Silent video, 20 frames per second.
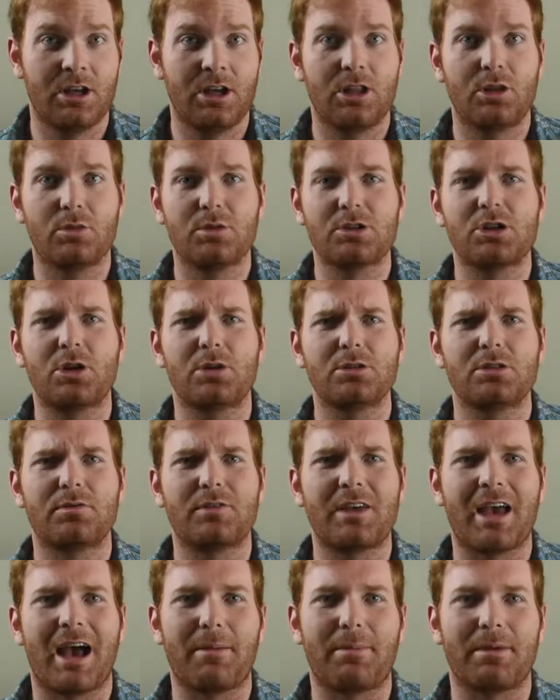The result of
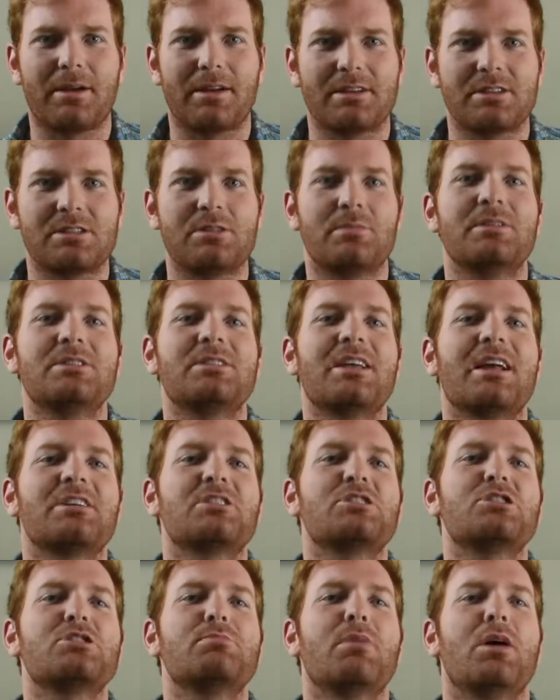capitalism is that a
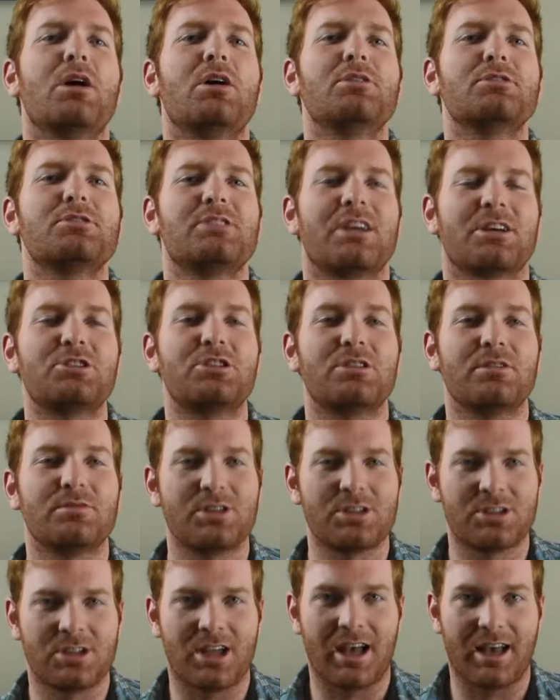small section of
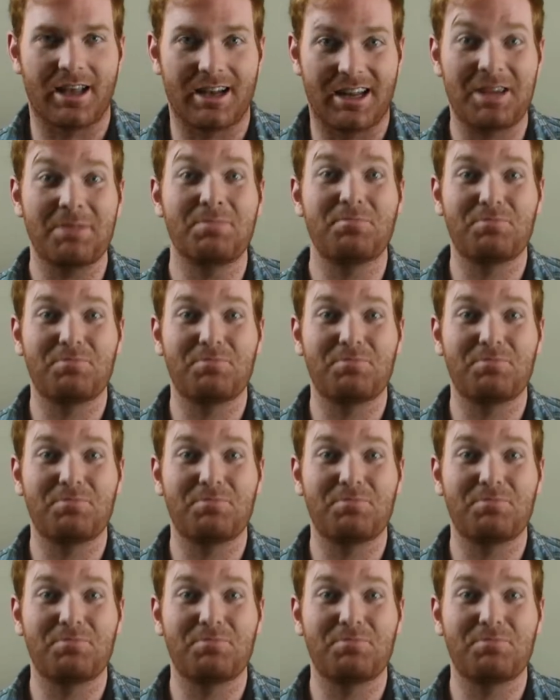society,